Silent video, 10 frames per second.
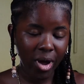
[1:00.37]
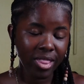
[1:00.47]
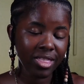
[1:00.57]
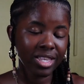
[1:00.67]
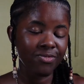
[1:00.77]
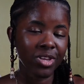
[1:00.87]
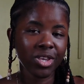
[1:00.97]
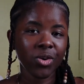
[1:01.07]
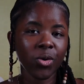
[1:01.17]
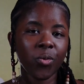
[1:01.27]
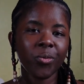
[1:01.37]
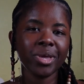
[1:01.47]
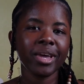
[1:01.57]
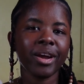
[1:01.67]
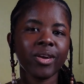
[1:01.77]
in this video
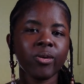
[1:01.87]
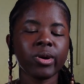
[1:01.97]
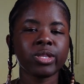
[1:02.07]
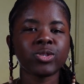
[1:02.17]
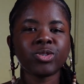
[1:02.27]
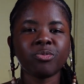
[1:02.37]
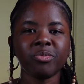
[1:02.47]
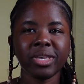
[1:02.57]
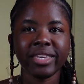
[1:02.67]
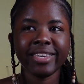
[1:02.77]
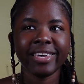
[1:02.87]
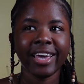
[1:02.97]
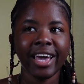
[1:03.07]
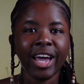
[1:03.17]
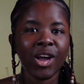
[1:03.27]
we are going to be
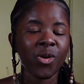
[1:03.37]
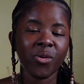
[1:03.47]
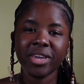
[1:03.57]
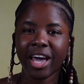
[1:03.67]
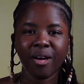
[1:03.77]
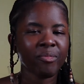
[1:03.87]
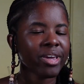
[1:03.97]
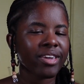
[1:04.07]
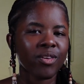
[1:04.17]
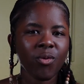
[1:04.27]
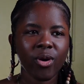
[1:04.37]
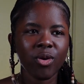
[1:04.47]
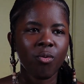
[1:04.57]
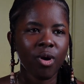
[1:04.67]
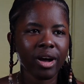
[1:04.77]
recapping
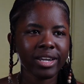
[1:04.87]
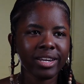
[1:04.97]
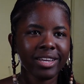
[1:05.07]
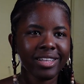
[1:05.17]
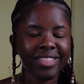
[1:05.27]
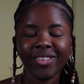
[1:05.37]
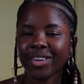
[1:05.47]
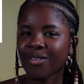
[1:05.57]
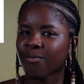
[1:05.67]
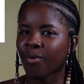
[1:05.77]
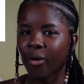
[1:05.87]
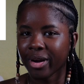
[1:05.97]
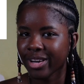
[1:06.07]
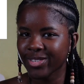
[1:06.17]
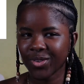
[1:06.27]
quarter one, looking
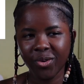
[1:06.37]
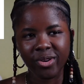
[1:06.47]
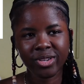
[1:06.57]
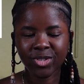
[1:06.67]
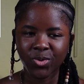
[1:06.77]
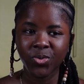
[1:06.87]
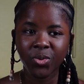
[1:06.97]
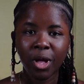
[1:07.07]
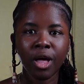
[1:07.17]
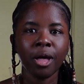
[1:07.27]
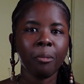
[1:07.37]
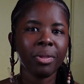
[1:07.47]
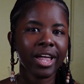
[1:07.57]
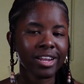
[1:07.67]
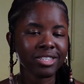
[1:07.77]
forward to quarter two,
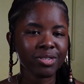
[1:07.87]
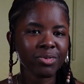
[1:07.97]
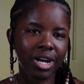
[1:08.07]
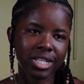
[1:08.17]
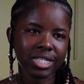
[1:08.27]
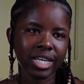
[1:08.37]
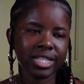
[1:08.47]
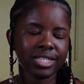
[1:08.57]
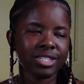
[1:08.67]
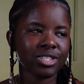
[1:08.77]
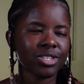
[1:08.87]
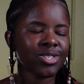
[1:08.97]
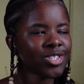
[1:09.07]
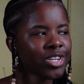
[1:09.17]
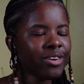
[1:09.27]
planning some content, and
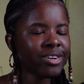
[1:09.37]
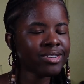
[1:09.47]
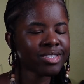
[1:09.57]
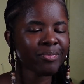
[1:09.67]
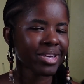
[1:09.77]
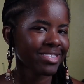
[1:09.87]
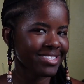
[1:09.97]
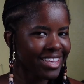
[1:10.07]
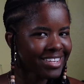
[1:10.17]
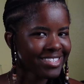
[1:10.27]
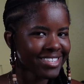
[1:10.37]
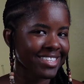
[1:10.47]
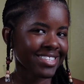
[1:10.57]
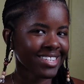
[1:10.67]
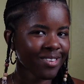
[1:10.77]
just sharing some insights
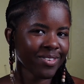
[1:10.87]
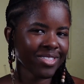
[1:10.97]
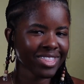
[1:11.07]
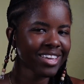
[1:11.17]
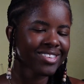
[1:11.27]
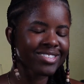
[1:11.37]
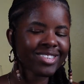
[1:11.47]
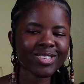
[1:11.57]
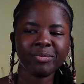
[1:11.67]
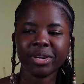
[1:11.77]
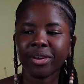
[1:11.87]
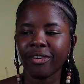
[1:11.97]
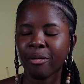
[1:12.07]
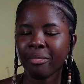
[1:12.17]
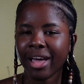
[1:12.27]
into different things. So I'm gonna
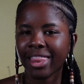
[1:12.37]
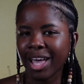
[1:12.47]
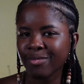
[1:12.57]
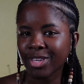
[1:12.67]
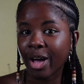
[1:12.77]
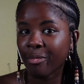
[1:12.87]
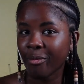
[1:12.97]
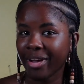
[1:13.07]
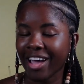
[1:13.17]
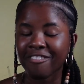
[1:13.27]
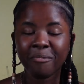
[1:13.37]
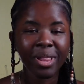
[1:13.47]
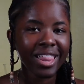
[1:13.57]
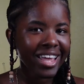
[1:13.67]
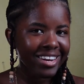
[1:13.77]
grab my laptop where I've
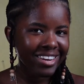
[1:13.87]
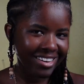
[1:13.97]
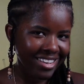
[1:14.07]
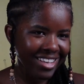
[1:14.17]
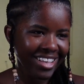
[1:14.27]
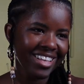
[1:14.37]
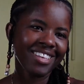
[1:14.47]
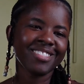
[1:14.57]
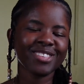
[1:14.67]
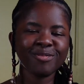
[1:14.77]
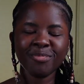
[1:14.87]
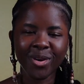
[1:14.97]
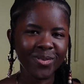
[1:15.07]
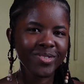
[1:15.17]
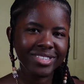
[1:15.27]
planned this
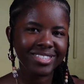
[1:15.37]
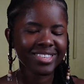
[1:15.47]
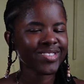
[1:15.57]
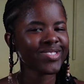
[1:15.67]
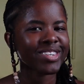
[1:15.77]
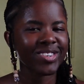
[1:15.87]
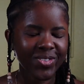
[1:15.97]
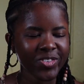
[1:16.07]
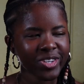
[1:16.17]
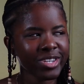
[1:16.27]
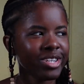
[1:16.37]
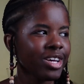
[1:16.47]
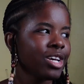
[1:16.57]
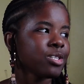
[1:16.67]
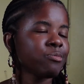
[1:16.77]
post using Notion.
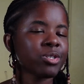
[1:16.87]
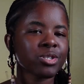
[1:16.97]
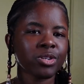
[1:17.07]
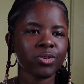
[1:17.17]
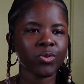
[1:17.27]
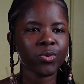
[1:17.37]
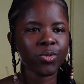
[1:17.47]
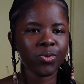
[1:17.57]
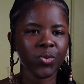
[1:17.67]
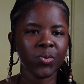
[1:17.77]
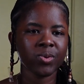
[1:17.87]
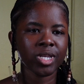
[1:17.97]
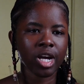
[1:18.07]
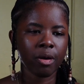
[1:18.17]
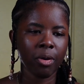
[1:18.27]
So I'm just gonna go through,
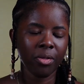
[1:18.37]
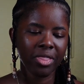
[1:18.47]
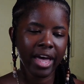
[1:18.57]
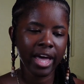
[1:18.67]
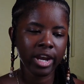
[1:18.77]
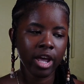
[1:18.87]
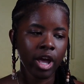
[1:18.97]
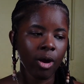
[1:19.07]
talk about that.